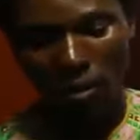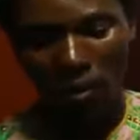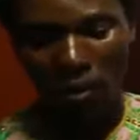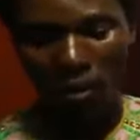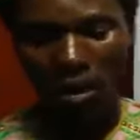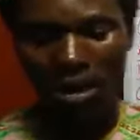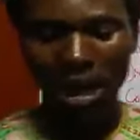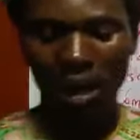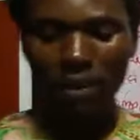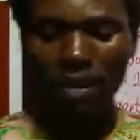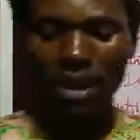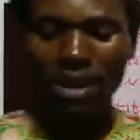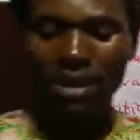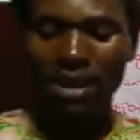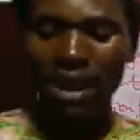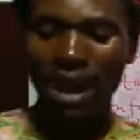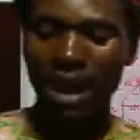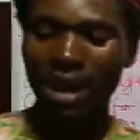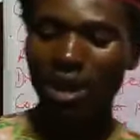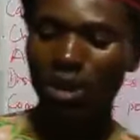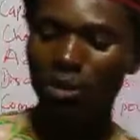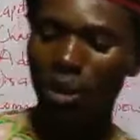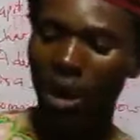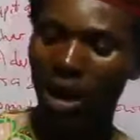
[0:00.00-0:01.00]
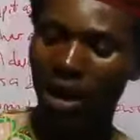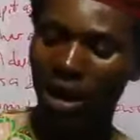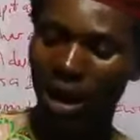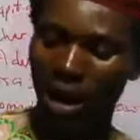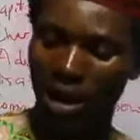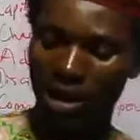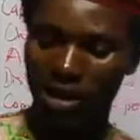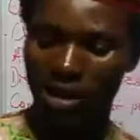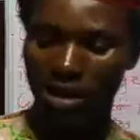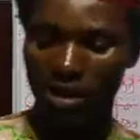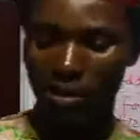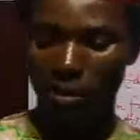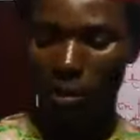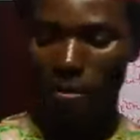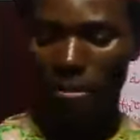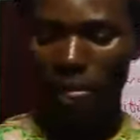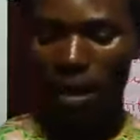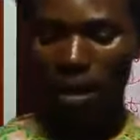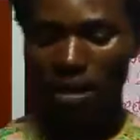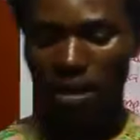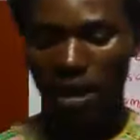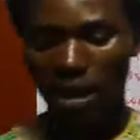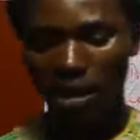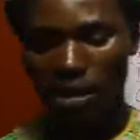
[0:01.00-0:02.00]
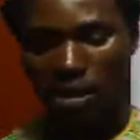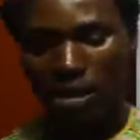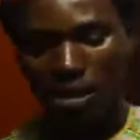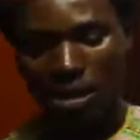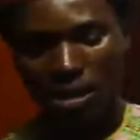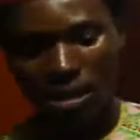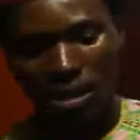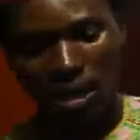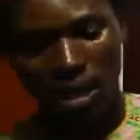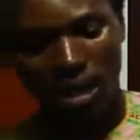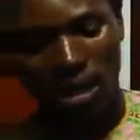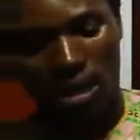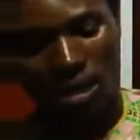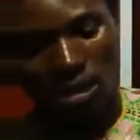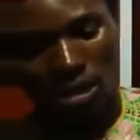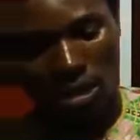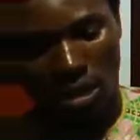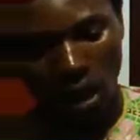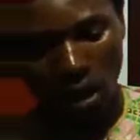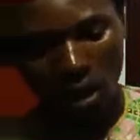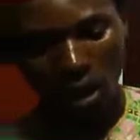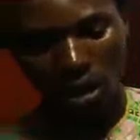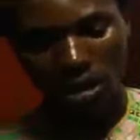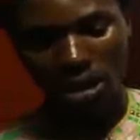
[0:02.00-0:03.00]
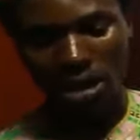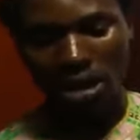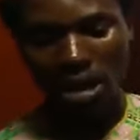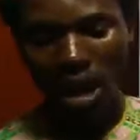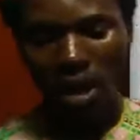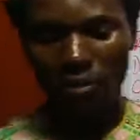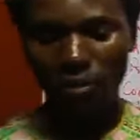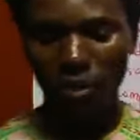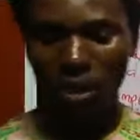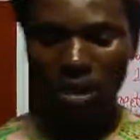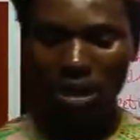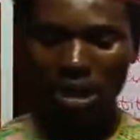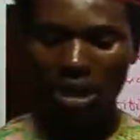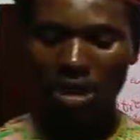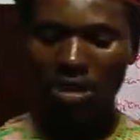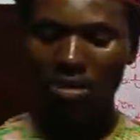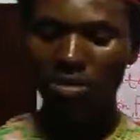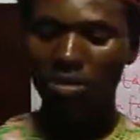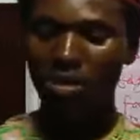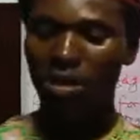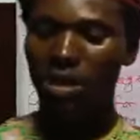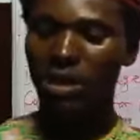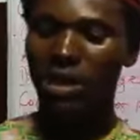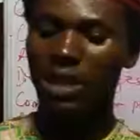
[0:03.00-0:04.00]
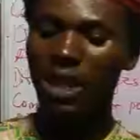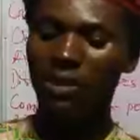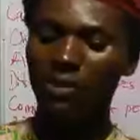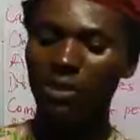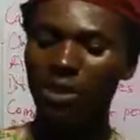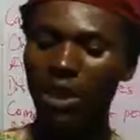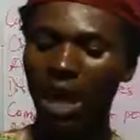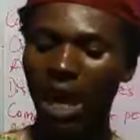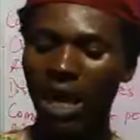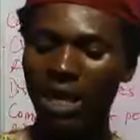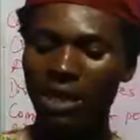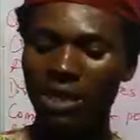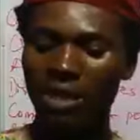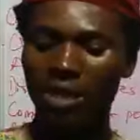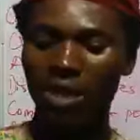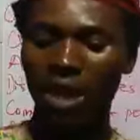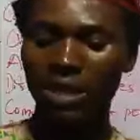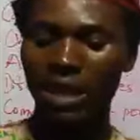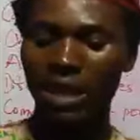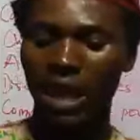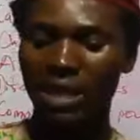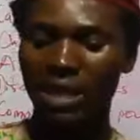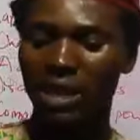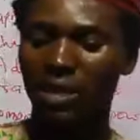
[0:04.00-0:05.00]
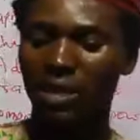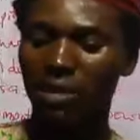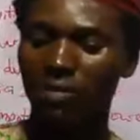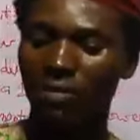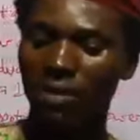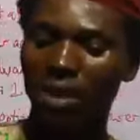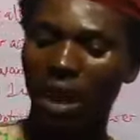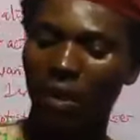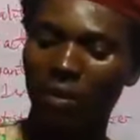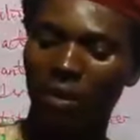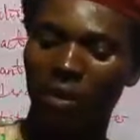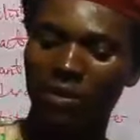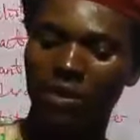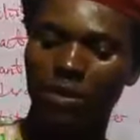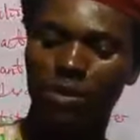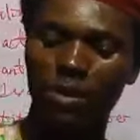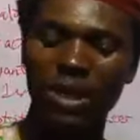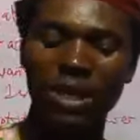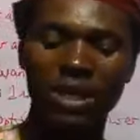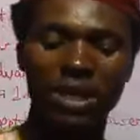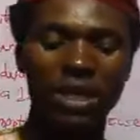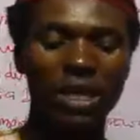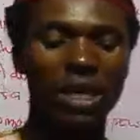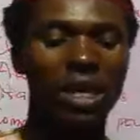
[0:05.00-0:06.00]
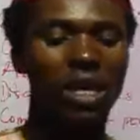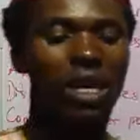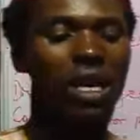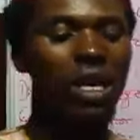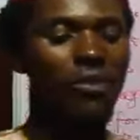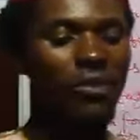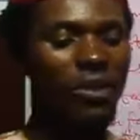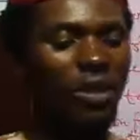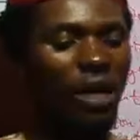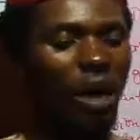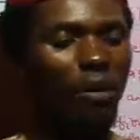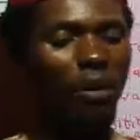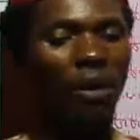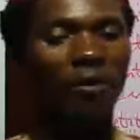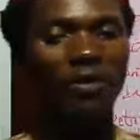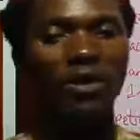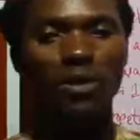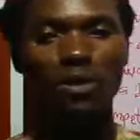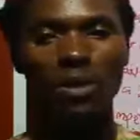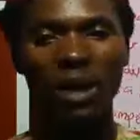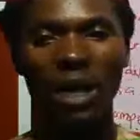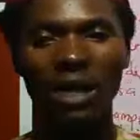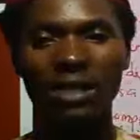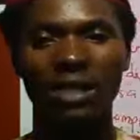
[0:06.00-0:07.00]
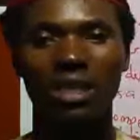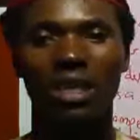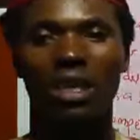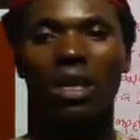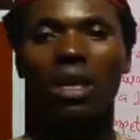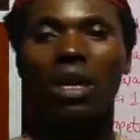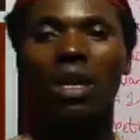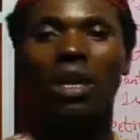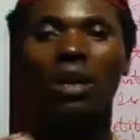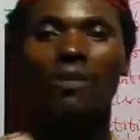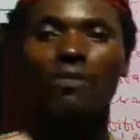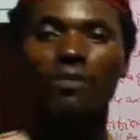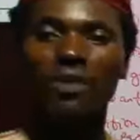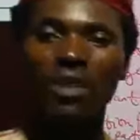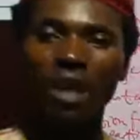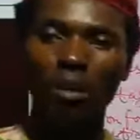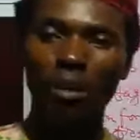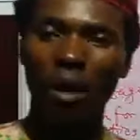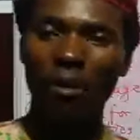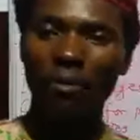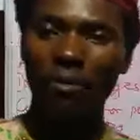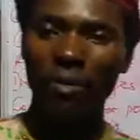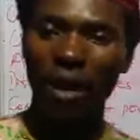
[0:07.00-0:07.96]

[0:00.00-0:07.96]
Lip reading: for fundamental human rights. There is recognition for the civil rights such as freedom of speech, freedom of express, freedom of